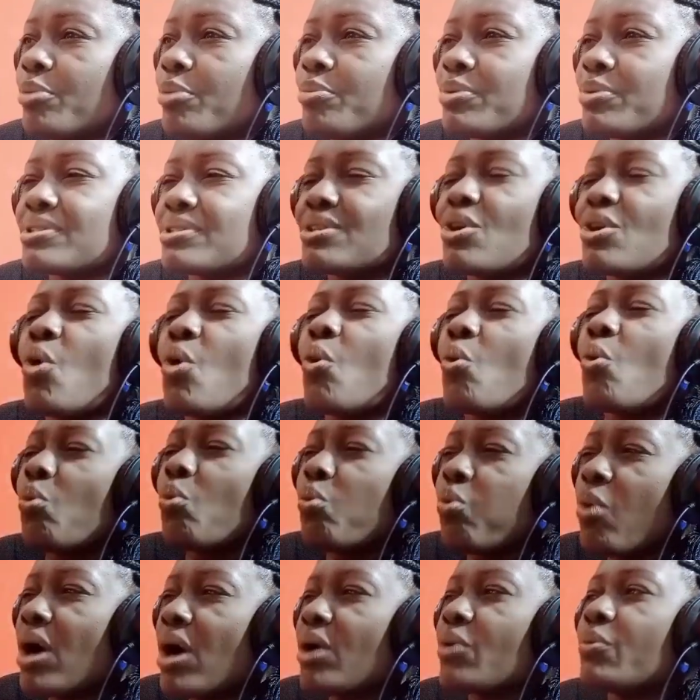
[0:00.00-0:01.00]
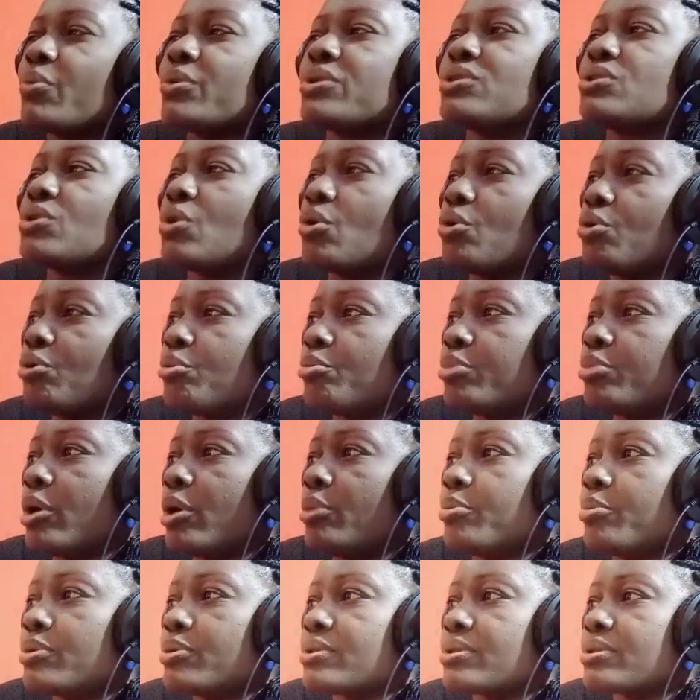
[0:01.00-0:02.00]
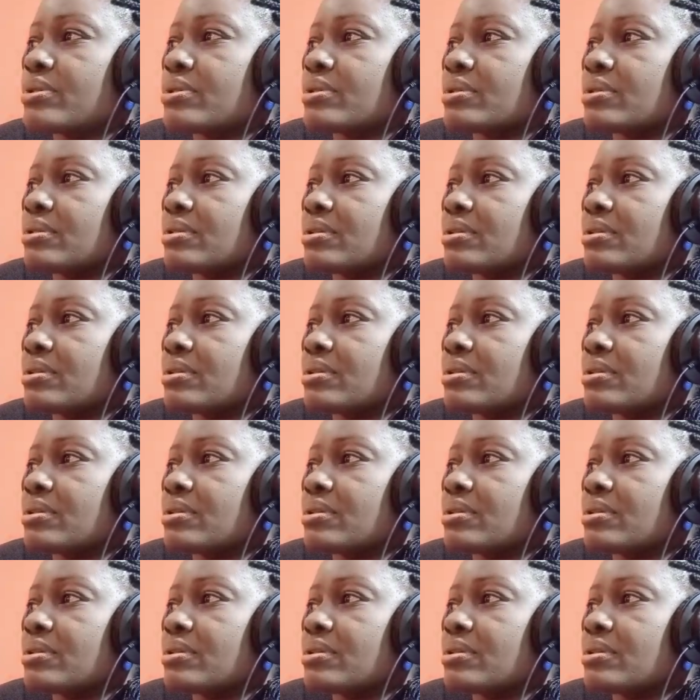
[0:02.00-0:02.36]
purpose, work with your own purpose.